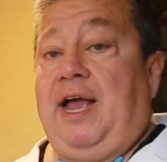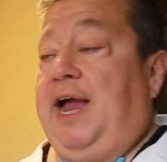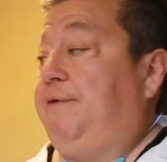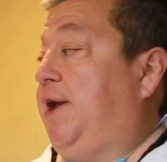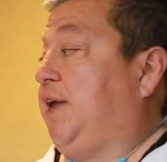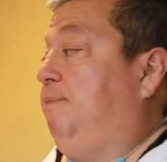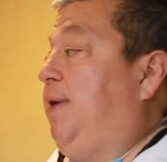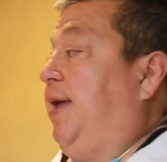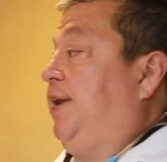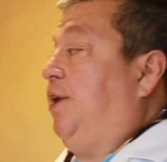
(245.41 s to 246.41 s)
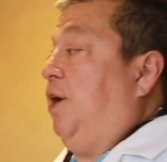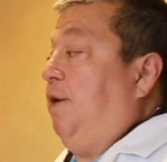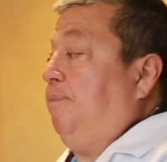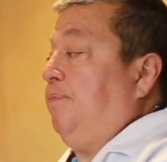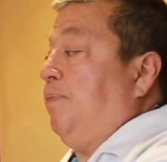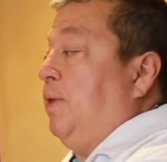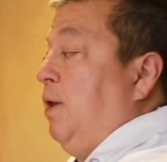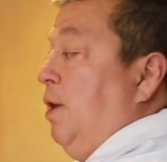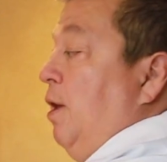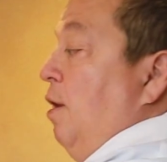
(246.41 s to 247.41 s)
I recommend
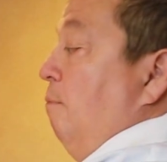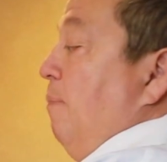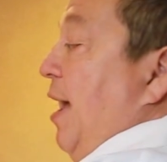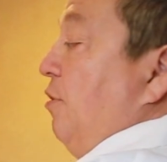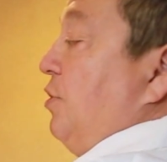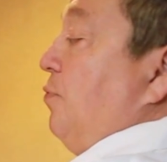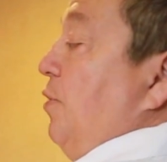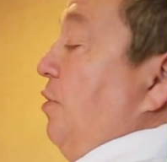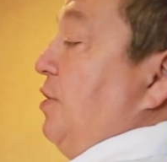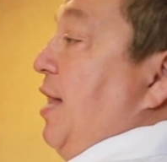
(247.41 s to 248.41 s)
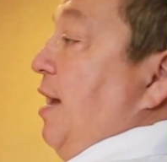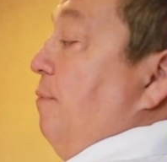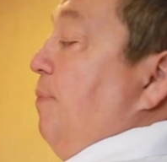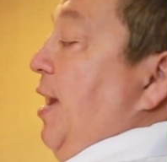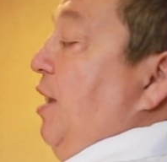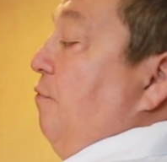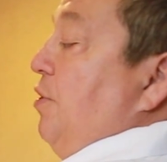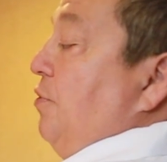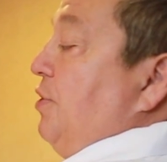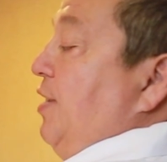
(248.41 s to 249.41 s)
belts when there's a lot of pain when
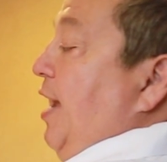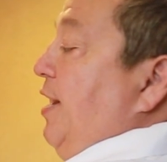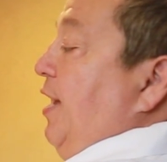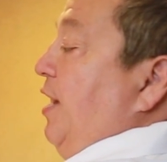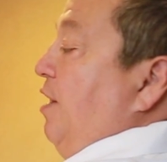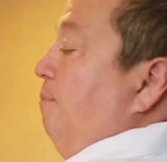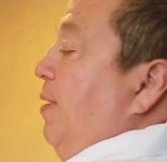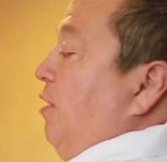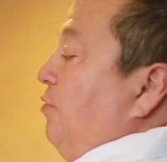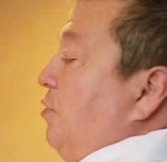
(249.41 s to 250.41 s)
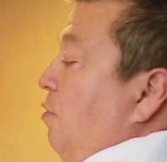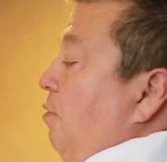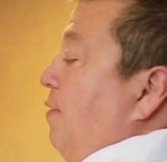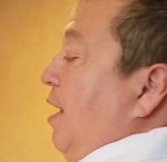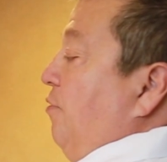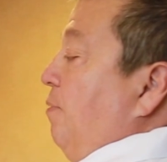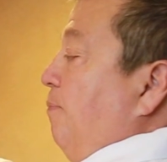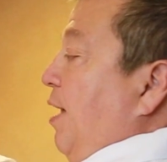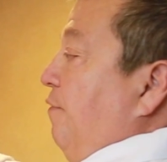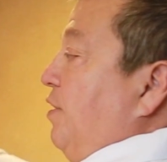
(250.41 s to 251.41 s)
you're standing, and the belts go around the
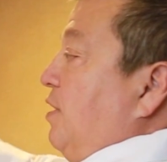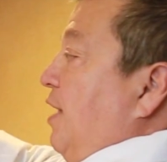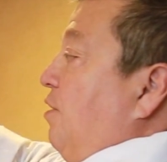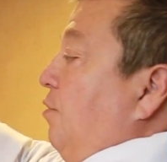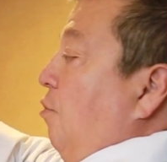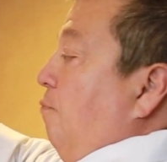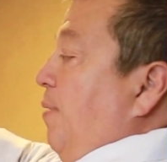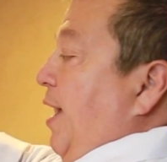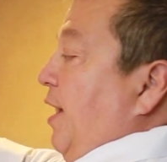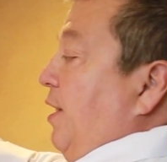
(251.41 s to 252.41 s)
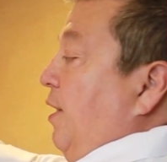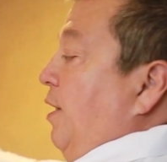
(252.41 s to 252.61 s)
pelvis, not the low back,